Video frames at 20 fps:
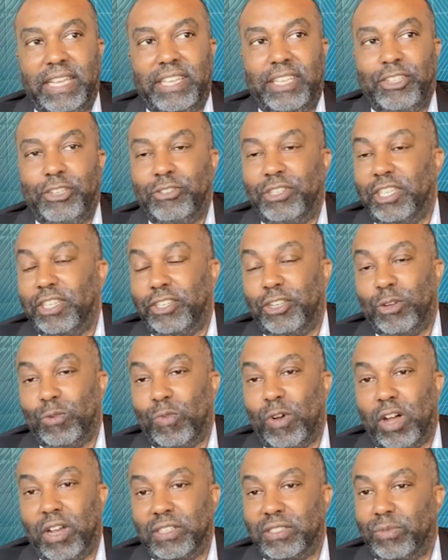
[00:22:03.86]
you took your
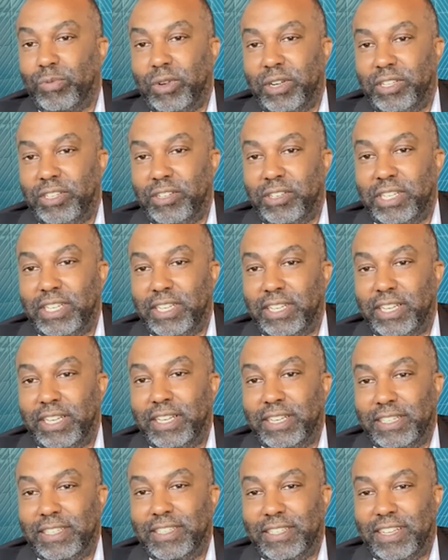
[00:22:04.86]
walks where you
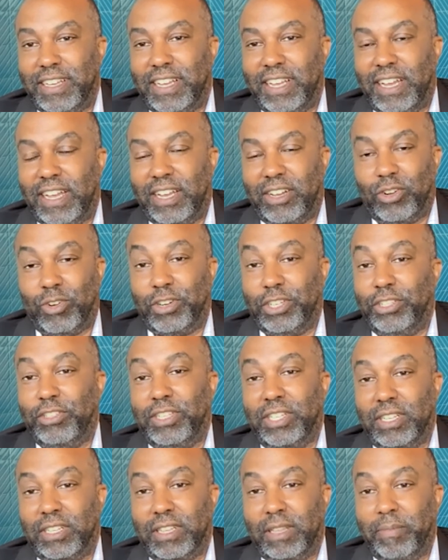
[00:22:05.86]
could, or you
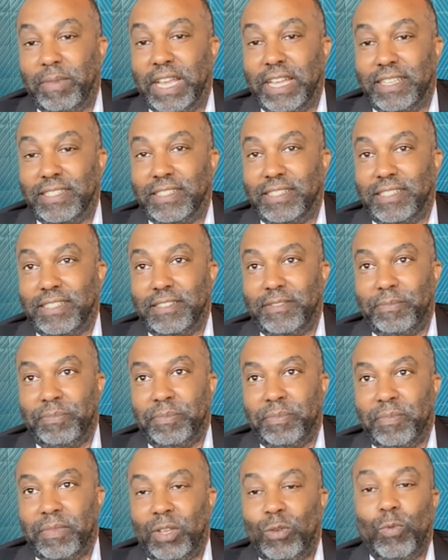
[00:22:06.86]
took them as
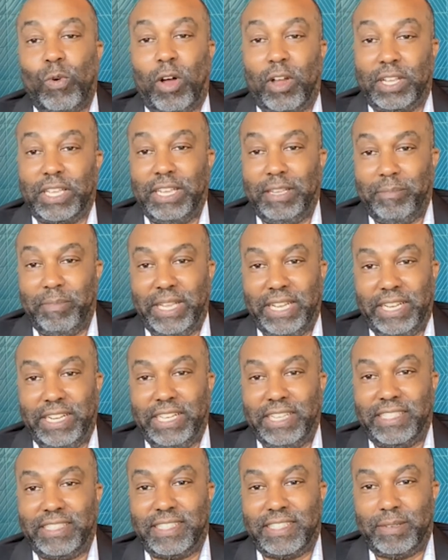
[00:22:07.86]
walking
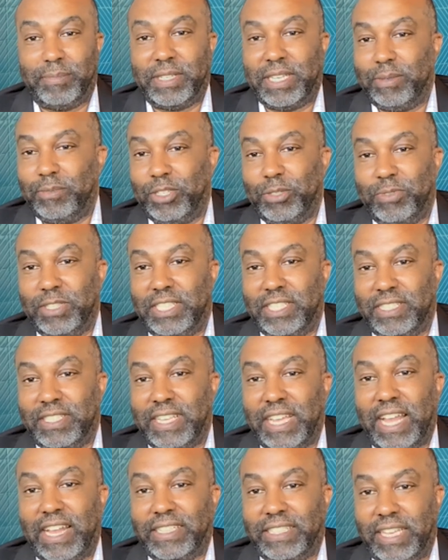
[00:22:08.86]
meetings. Sometimes you would just
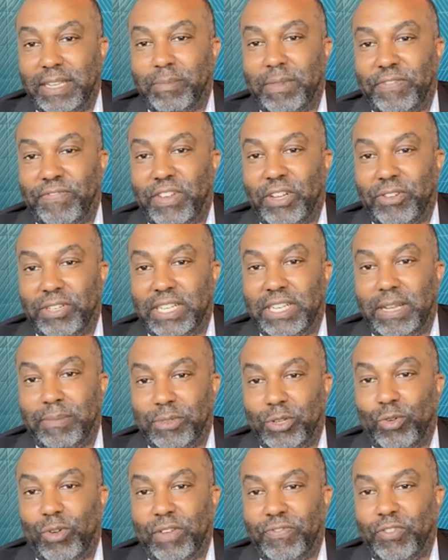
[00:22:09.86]
say, I'll take my phone and I'm
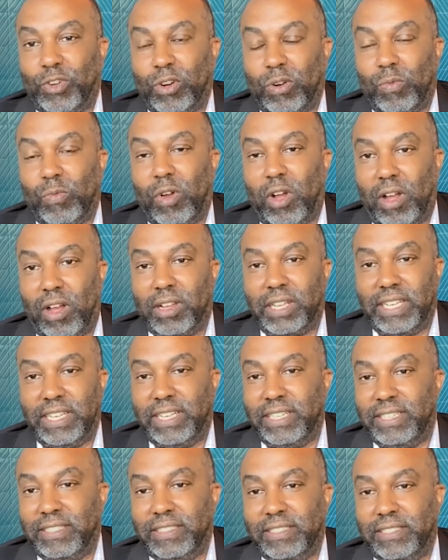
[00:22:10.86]
going for a walk,
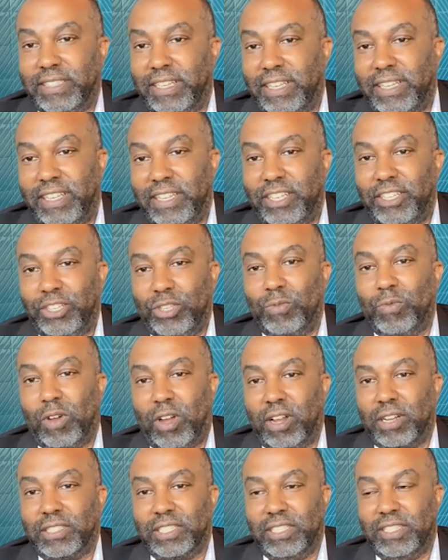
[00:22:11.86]
and you
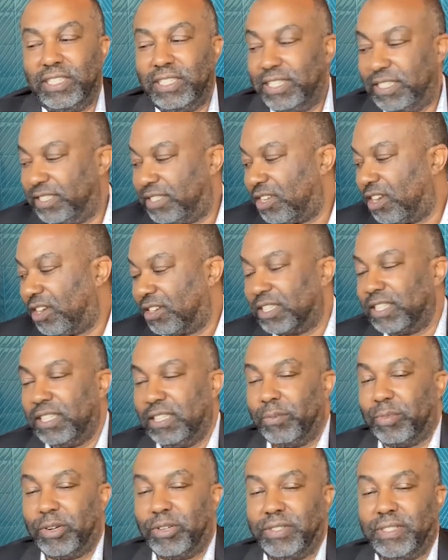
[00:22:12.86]
walked and talked to
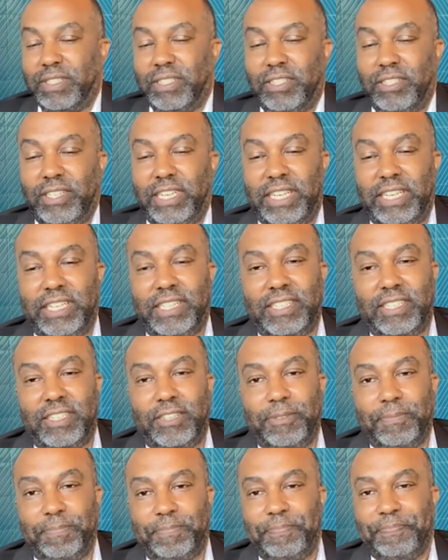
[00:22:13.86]
the person you needed to.